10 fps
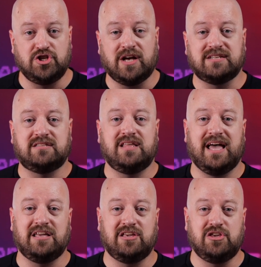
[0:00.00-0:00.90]
just
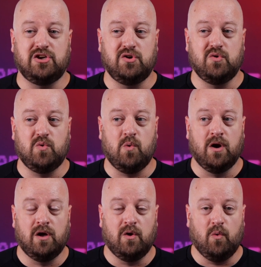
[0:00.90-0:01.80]
that
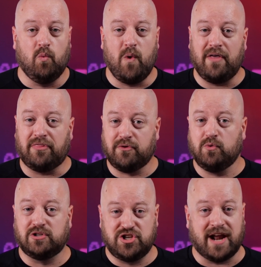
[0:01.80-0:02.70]
you went
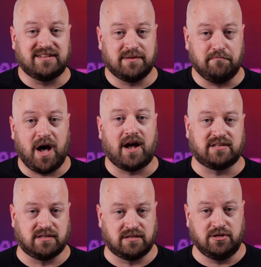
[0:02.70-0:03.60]
through and checked some
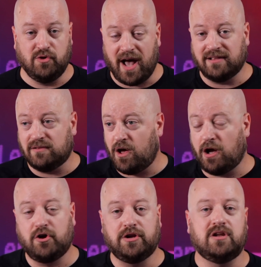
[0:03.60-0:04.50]
boxes. You got
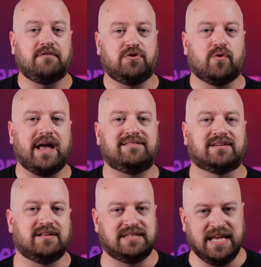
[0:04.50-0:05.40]
good enough grades
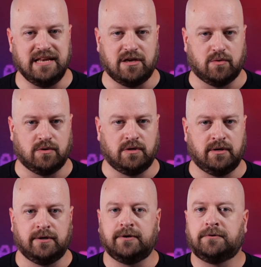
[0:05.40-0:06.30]
to continue.
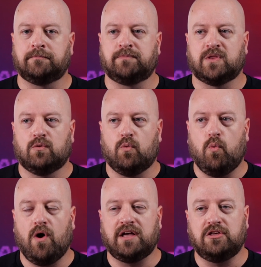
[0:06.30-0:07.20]

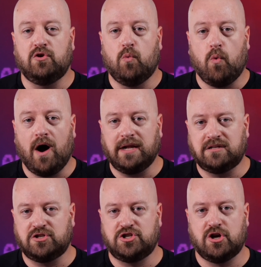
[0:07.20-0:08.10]
What you
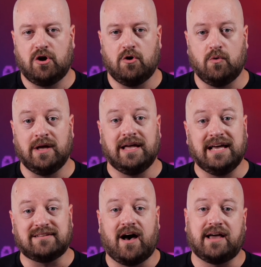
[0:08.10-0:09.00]
want to show
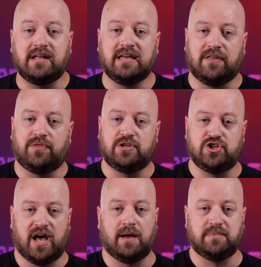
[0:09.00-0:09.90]
is I can get the
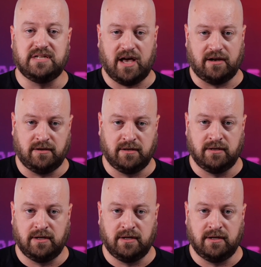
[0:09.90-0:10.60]
job done.